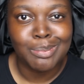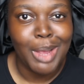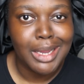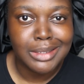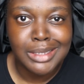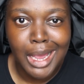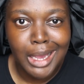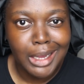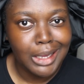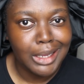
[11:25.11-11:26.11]

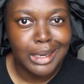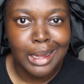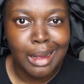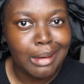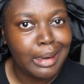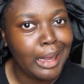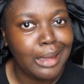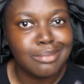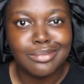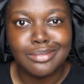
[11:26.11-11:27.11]
meditating, and all
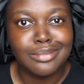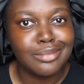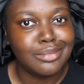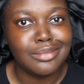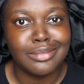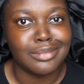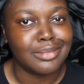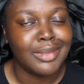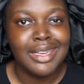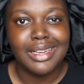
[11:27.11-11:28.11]
that,
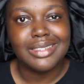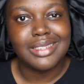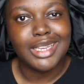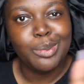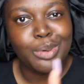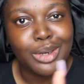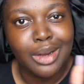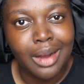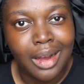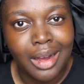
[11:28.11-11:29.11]
mm-mm, is to keep her
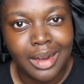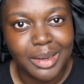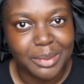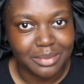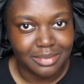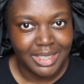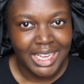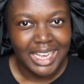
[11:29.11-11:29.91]
calm.